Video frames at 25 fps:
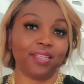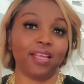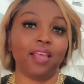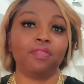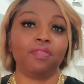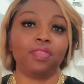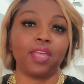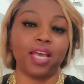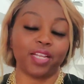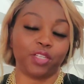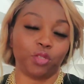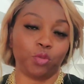And
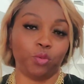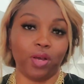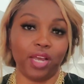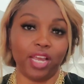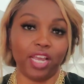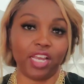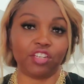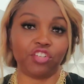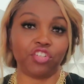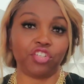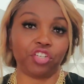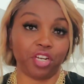that's why I
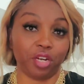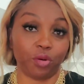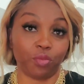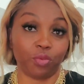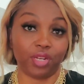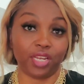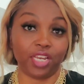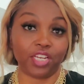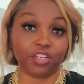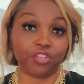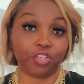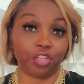share what
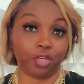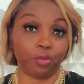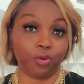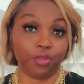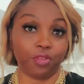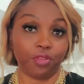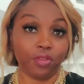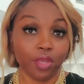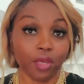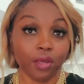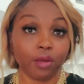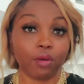I share with
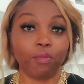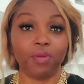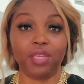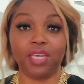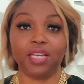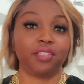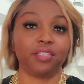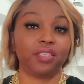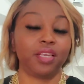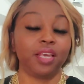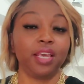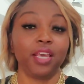you,
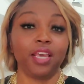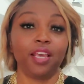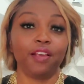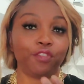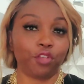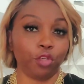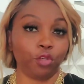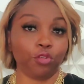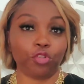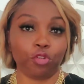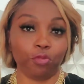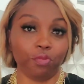because if
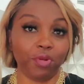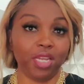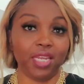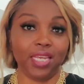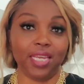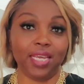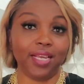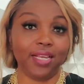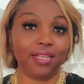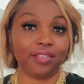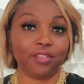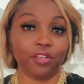social media
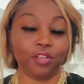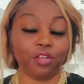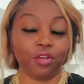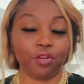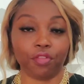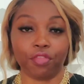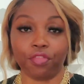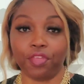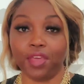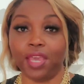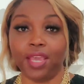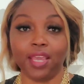isn't your
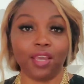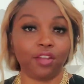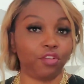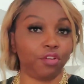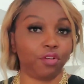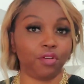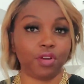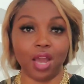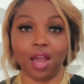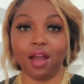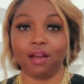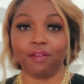thing and you're
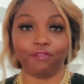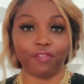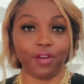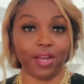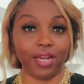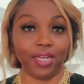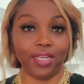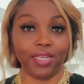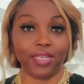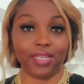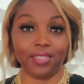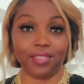not
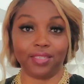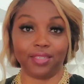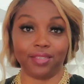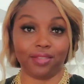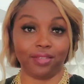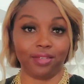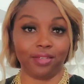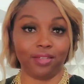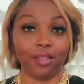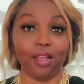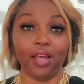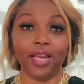finding
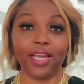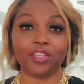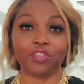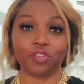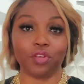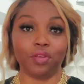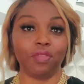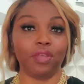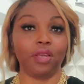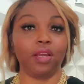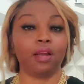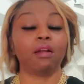consistent clients on
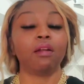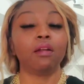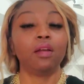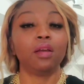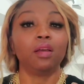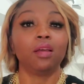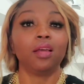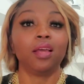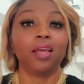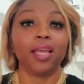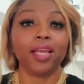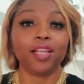there,
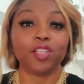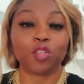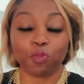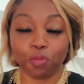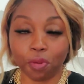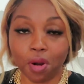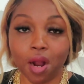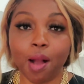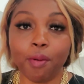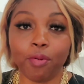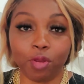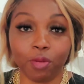it's
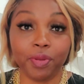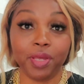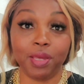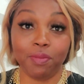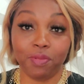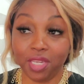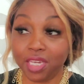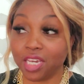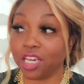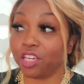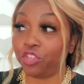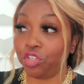probably
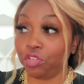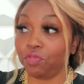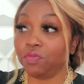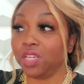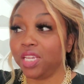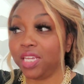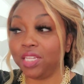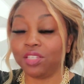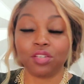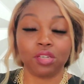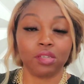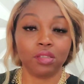because you
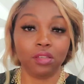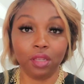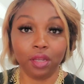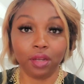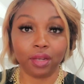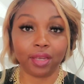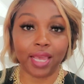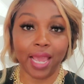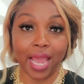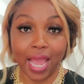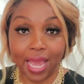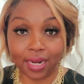need to
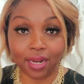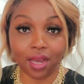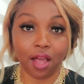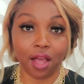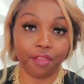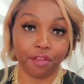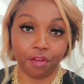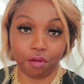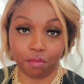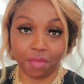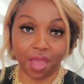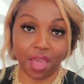look at
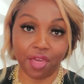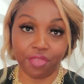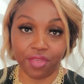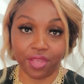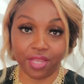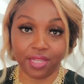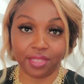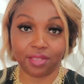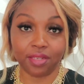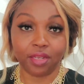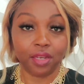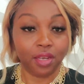other
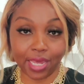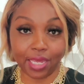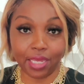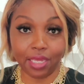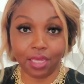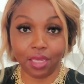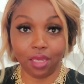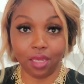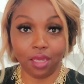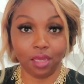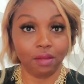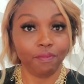methods,
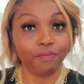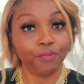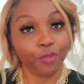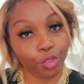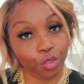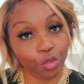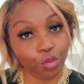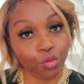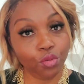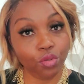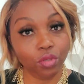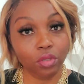i.e.
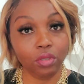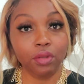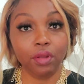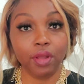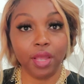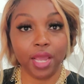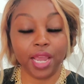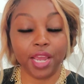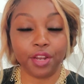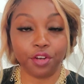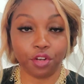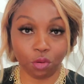Google
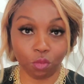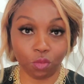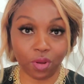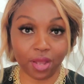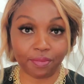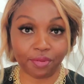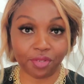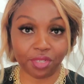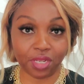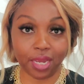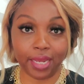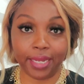and your
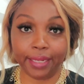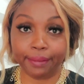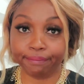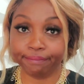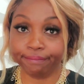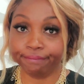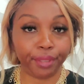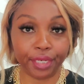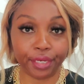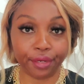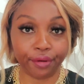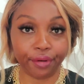website,
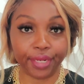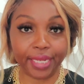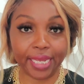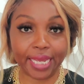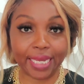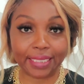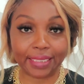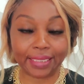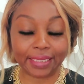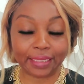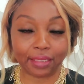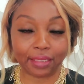period.